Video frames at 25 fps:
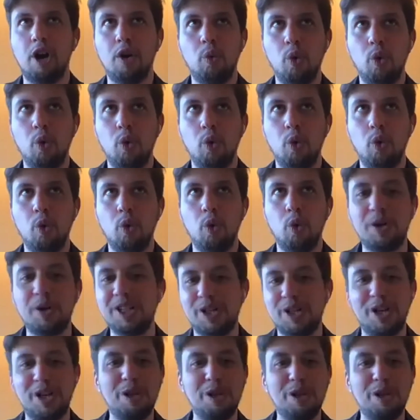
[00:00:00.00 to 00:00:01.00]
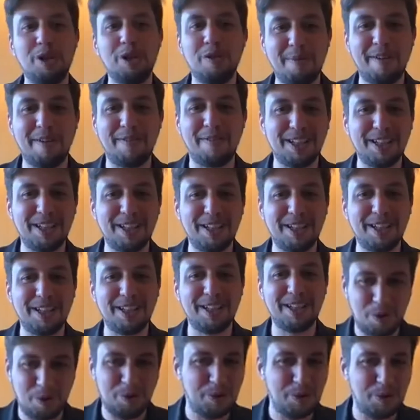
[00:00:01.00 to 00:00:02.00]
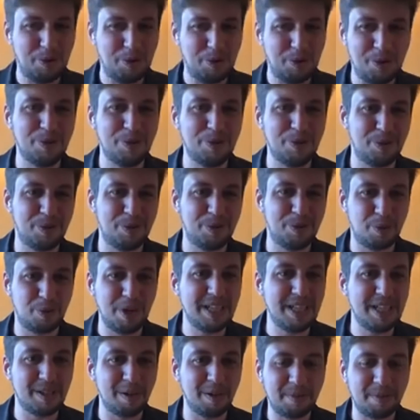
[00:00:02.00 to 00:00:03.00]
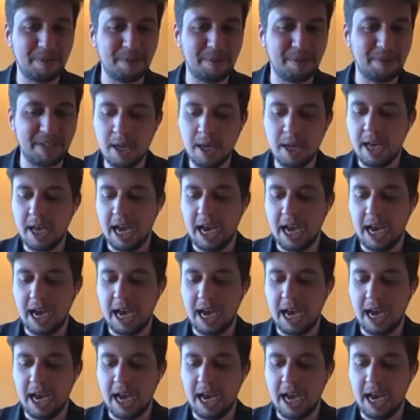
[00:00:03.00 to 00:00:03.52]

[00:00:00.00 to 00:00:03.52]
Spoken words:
working together in a Figma file and trying to create something.